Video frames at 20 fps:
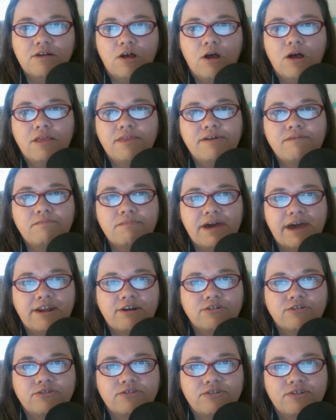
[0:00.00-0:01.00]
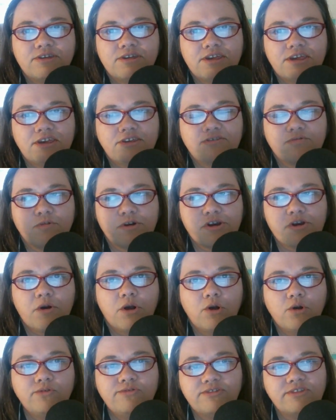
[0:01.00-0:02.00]
All that matters is where your
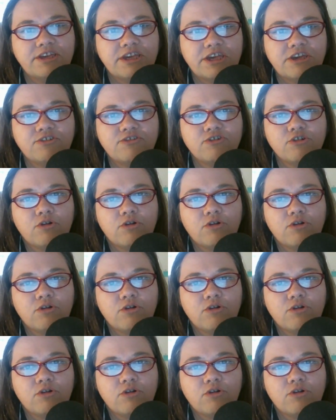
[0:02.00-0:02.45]
hosting is.